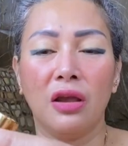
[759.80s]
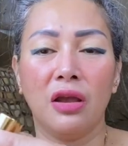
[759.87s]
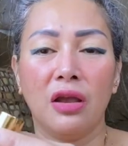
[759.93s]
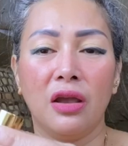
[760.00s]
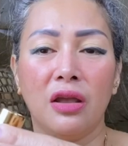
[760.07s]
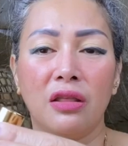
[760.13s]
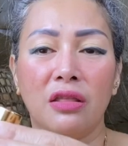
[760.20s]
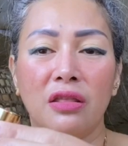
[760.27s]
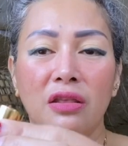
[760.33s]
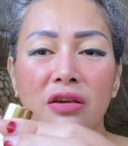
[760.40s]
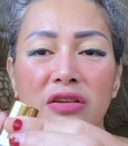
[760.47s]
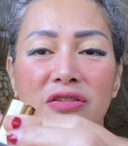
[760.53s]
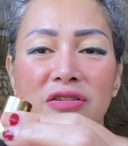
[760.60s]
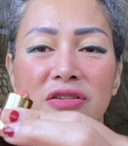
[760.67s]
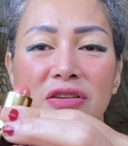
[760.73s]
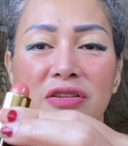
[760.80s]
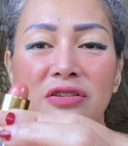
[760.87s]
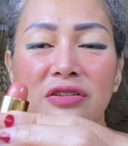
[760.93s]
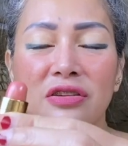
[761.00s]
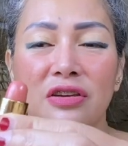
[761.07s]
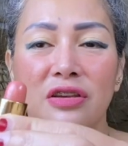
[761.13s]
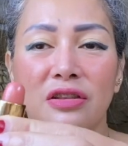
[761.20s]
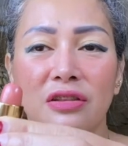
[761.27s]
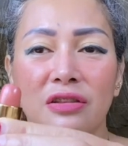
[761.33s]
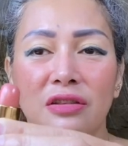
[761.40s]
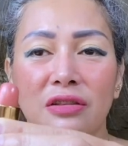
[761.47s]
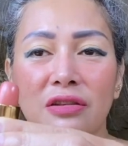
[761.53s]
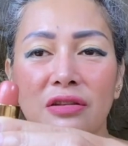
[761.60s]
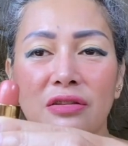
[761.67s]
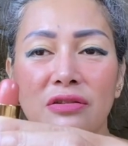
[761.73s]
and this is it.
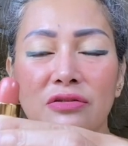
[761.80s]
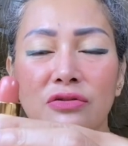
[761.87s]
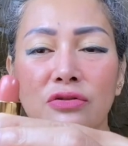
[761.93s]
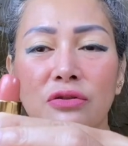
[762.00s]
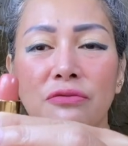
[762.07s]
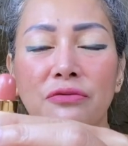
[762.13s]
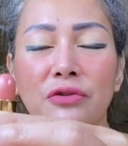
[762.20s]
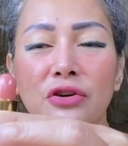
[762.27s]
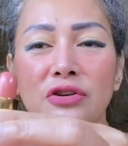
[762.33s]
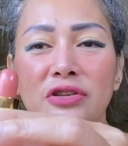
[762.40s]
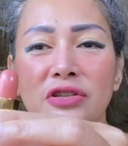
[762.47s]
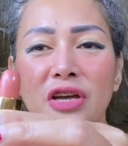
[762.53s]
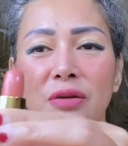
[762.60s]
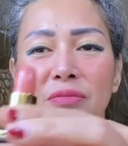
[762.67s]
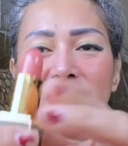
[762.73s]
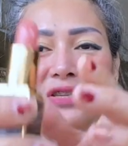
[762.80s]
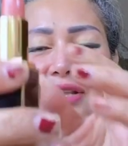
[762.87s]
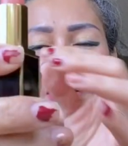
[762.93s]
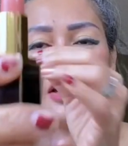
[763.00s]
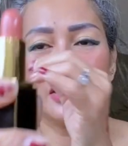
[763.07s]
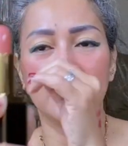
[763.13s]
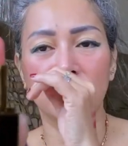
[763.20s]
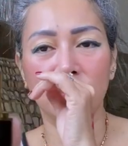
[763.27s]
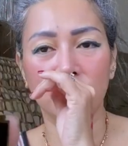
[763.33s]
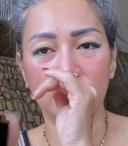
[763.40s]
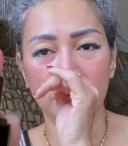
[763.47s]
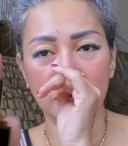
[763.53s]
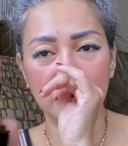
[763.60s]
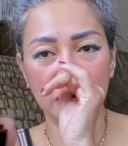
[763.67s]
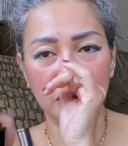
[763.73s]
So First Time is like a
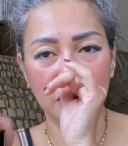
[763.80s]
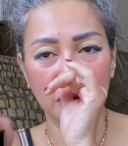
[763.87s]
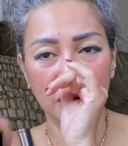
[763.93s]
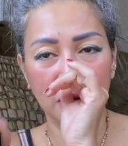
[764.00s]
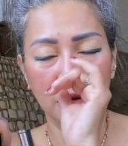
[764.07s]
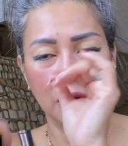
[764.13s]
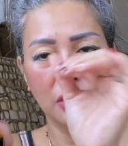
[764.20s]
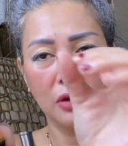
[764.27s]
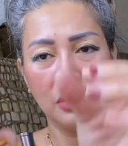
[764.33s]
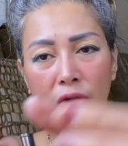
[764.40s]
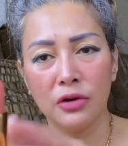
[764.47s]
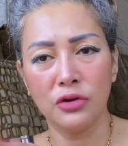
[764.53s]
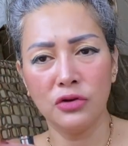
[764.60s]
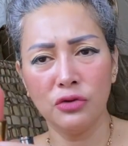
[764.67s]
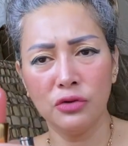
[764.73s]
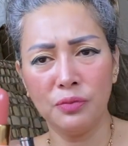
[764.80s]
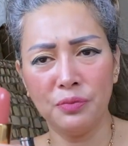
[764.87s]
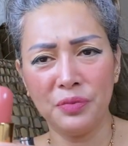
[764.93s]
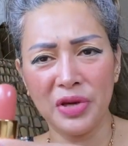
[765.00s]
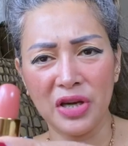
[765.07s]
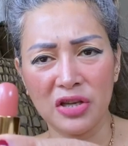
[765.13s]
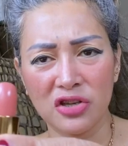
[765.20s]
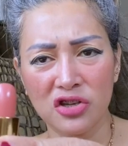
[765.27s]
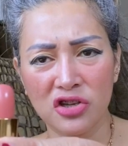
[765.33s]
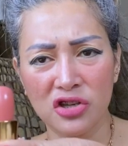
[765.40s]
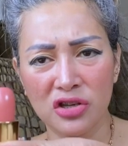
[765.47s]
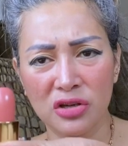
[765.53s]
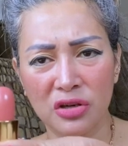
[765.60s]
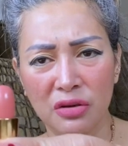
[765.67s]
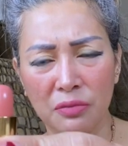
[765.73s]
nude
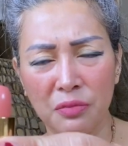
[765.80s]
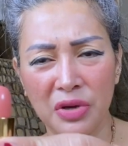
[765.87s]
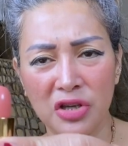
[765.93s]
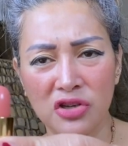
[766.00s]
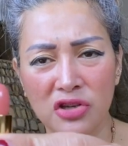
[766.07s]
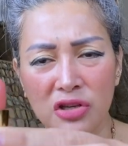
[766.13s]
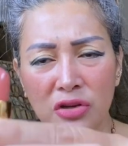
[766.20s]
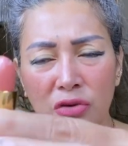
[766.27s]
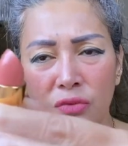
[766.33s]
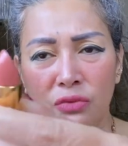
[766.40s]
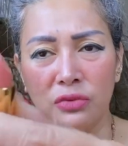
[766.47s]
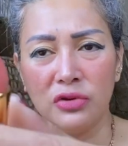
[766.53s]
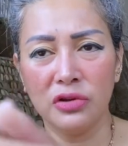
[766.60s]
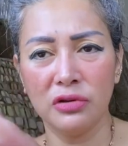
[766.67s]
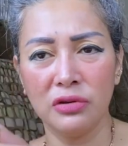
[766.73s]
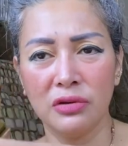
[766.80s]
peachy nude.